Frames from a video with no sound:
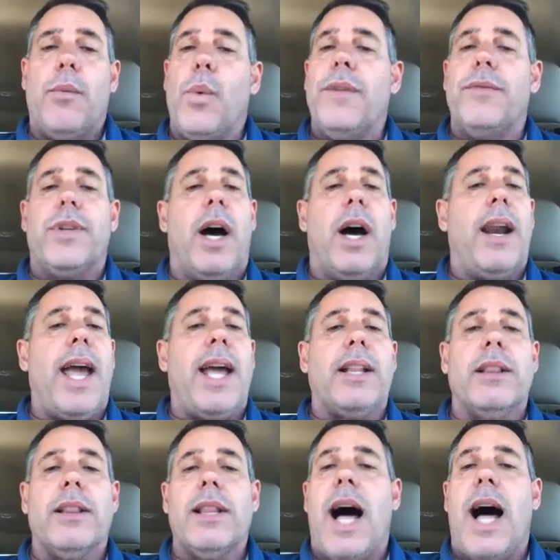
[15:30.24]
We've done a
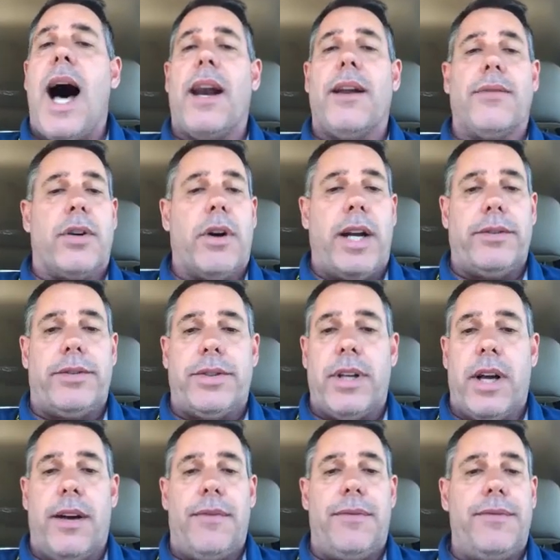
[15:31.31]
lot of great
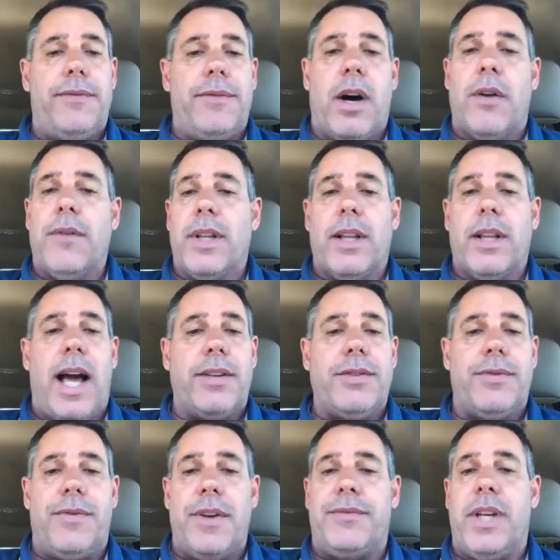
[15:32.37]
stuff over the last
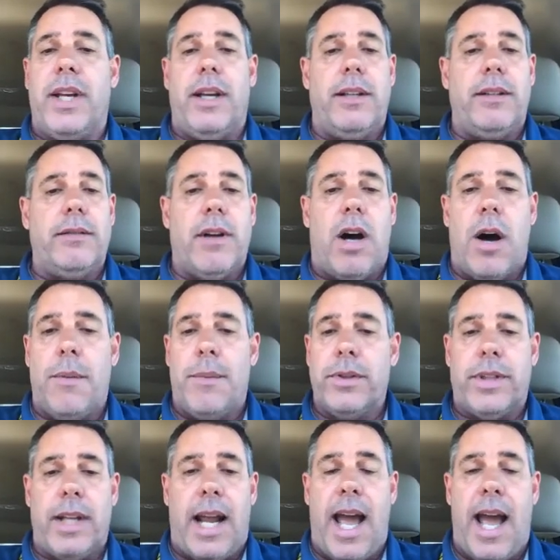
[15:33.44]
15,
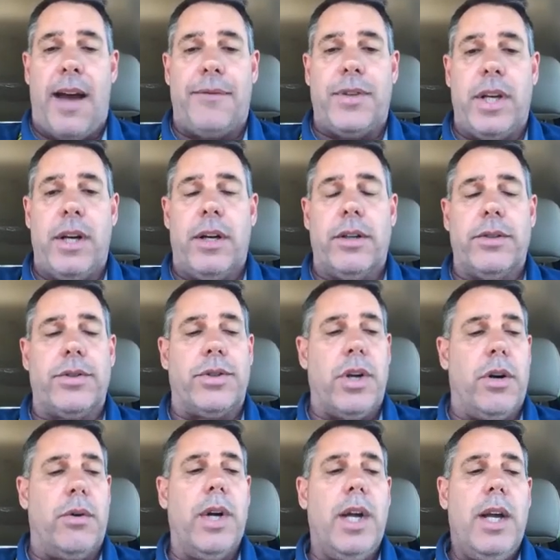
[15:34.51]
almost and a half years.
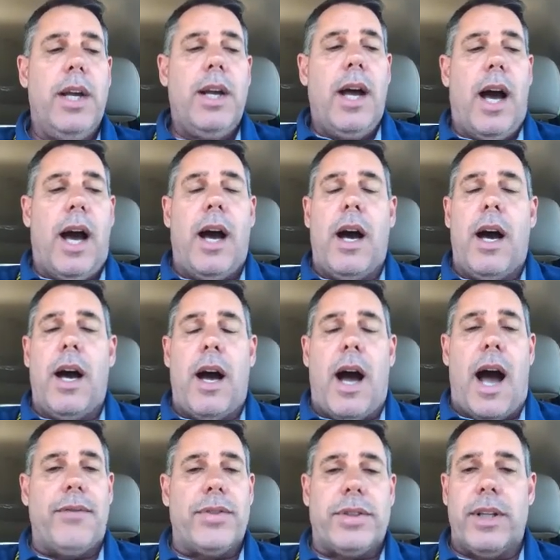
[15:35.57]
So,
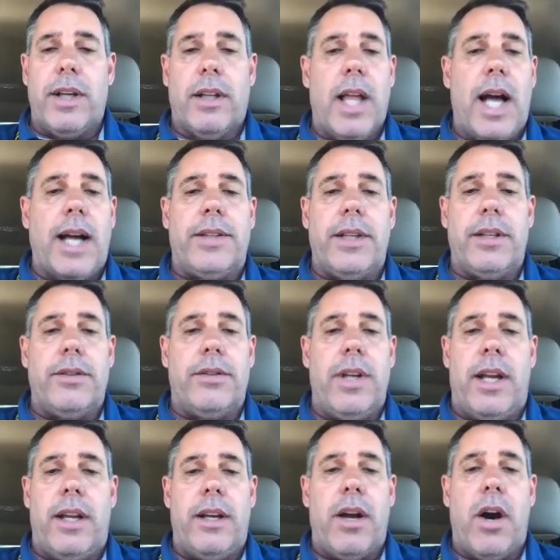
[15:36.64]
obviously elected
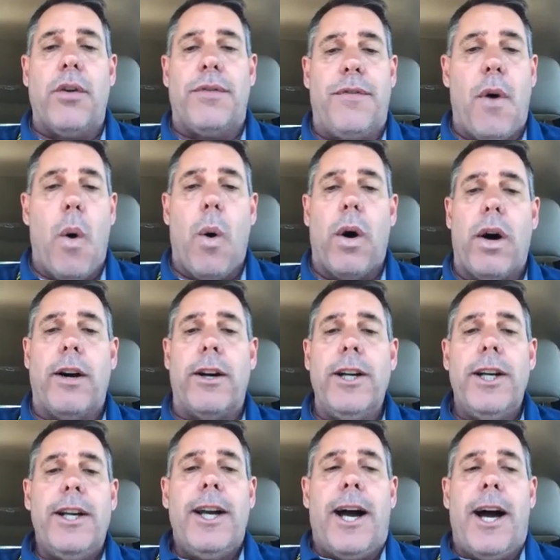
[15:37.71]
in '04,
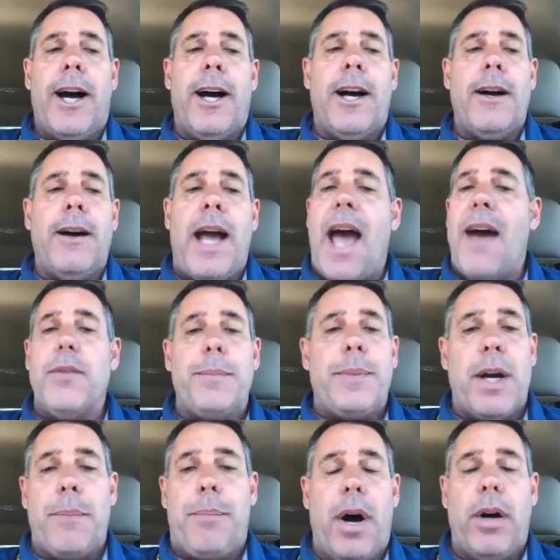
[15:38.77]
haven't
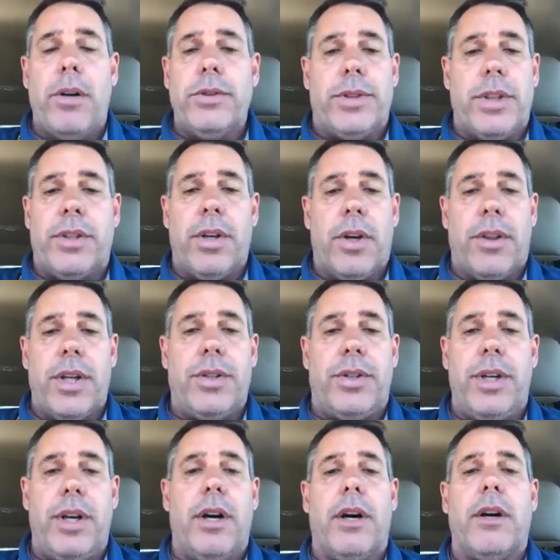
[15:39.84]
been opposed until this
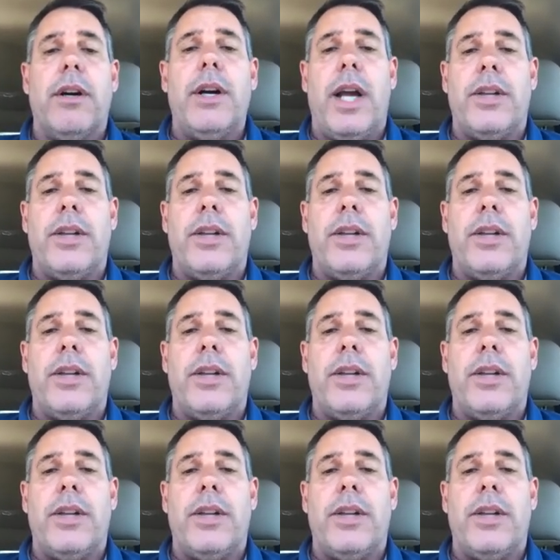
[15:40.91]
year.